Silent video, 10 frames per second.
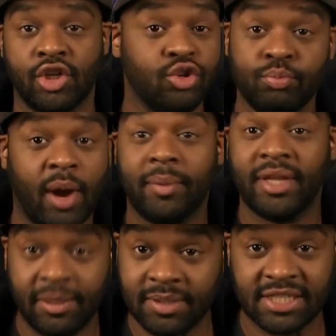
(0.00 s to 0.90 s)
You can probably
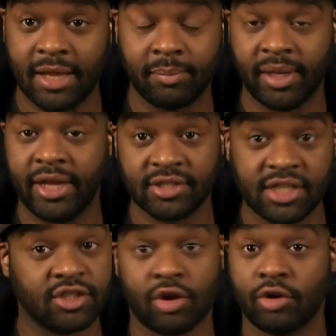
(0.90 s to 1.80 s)
keep the same players
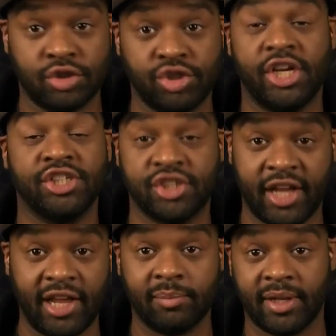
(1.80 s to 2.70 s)
in as long as you change
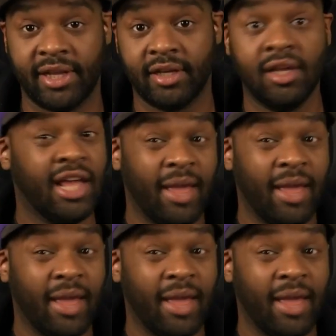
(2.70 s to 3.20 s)
your game plan.